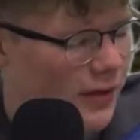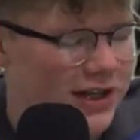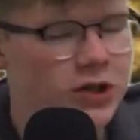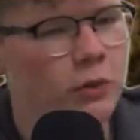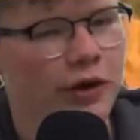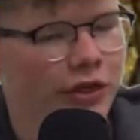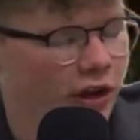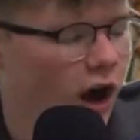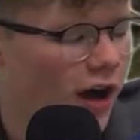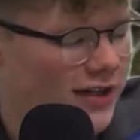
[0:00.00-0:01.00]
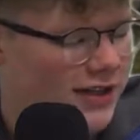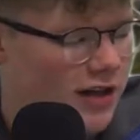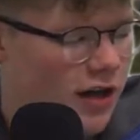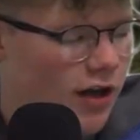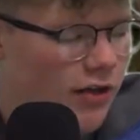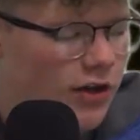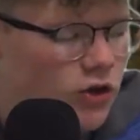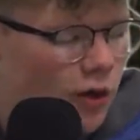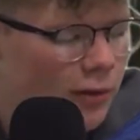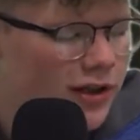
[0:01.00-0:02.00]
Is it worth the cost? The
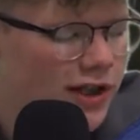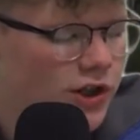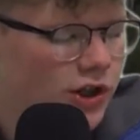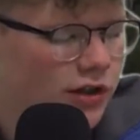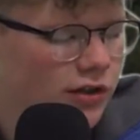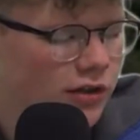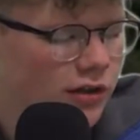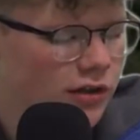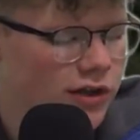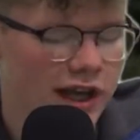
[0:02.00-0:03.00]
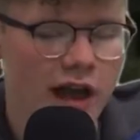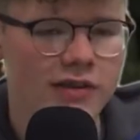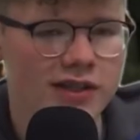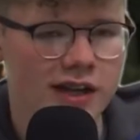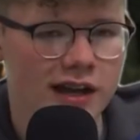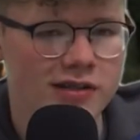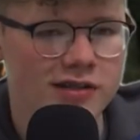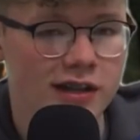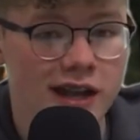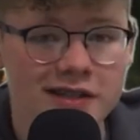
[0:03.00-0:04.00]
normal edition to get these
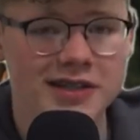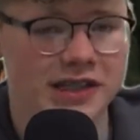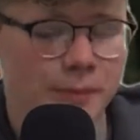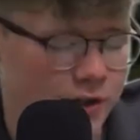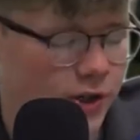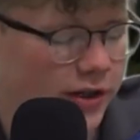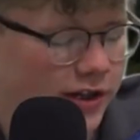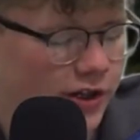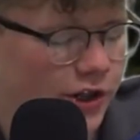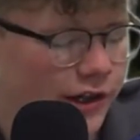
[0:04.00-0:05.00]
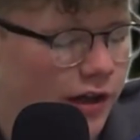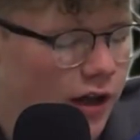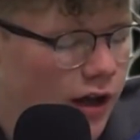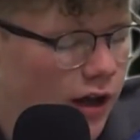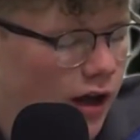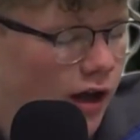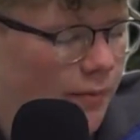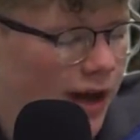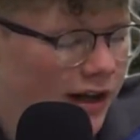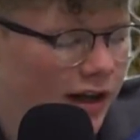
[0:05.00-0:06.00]
days is the special edition,
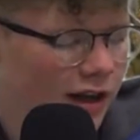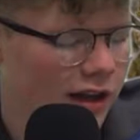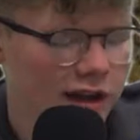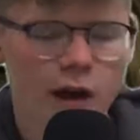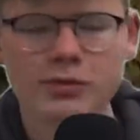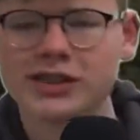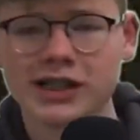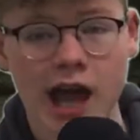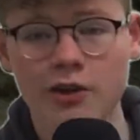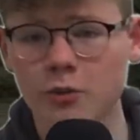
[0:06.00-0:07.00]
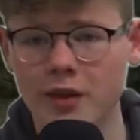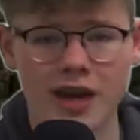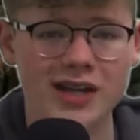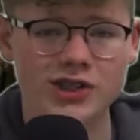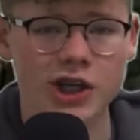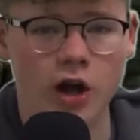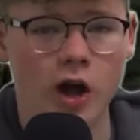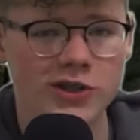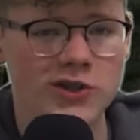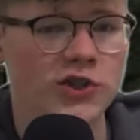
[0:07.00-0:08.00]
and it comes standard with the next-gen
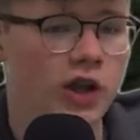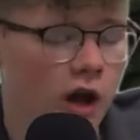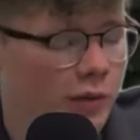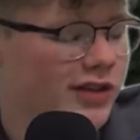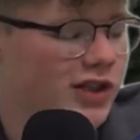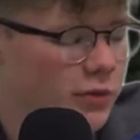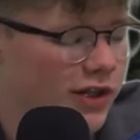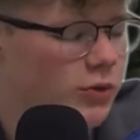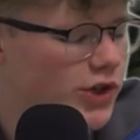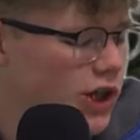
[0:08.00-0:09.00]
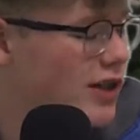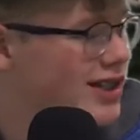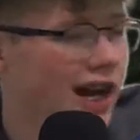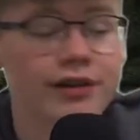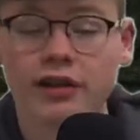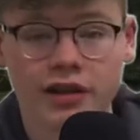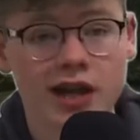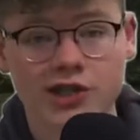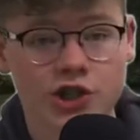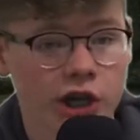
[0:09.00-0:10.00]
consoles, along with the Switch, which is technically
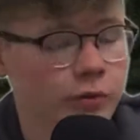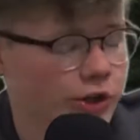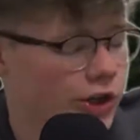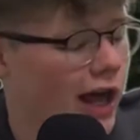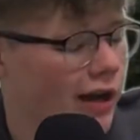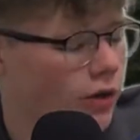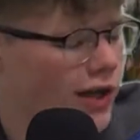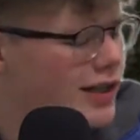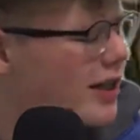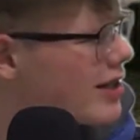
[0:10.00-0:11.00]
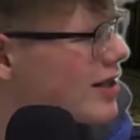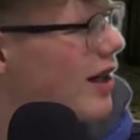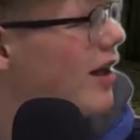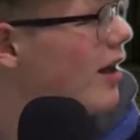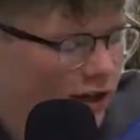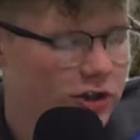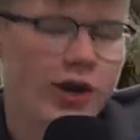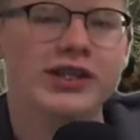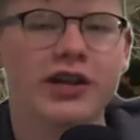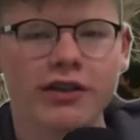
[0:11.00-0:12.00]
next-gen, which is kind of crazy, because it's
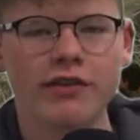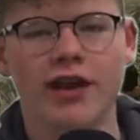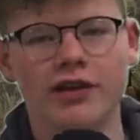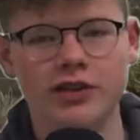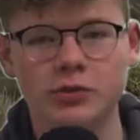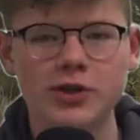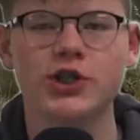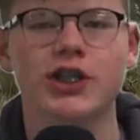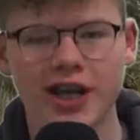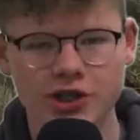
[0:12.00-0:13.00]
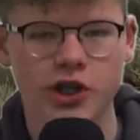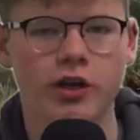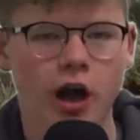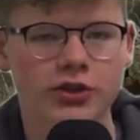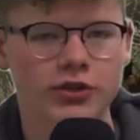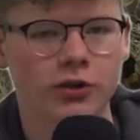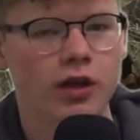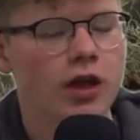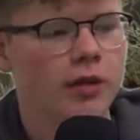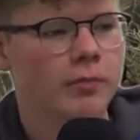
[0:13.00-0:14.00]
crazy to think that the Switch is a next-gen console,
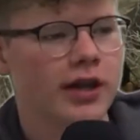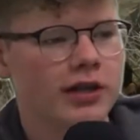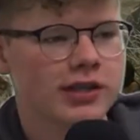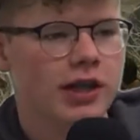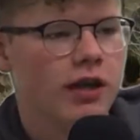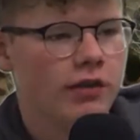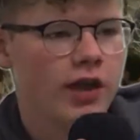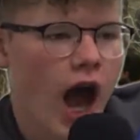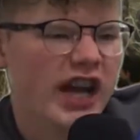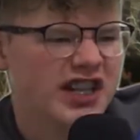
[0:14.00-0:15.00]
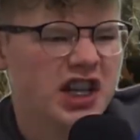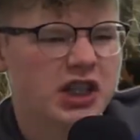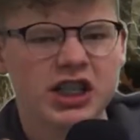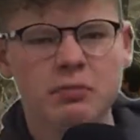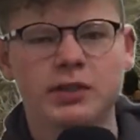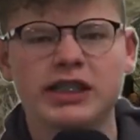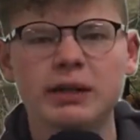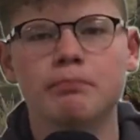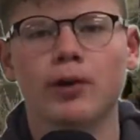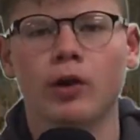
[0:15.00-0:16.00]
because the idea seems
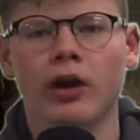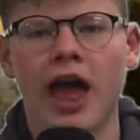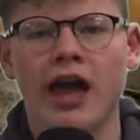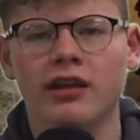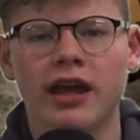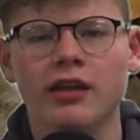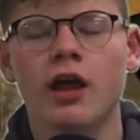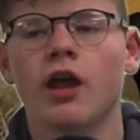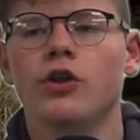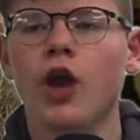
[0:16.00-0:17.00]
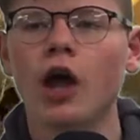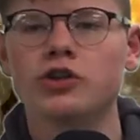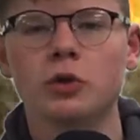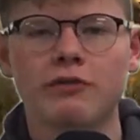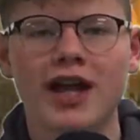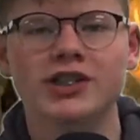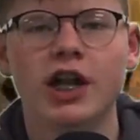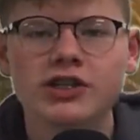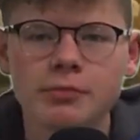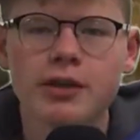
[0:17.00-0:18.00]
simple and, not too advanced.
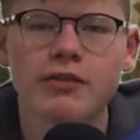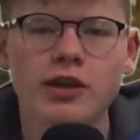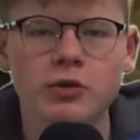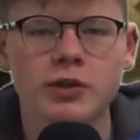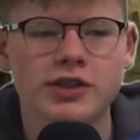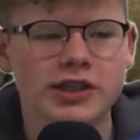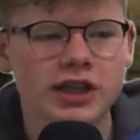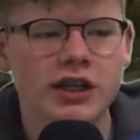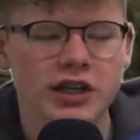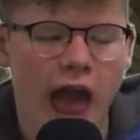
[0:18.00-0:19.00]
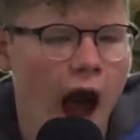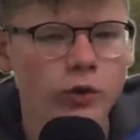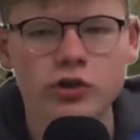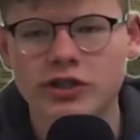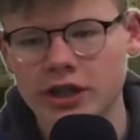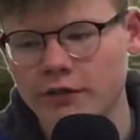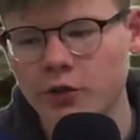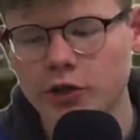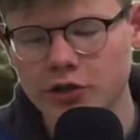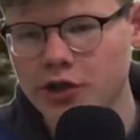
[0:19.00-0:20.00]
Not something that you would see now, you'd see it a
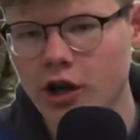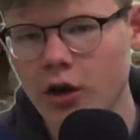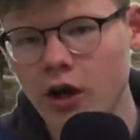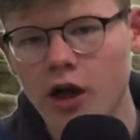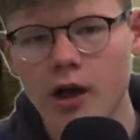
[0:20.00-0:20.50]
few years ago,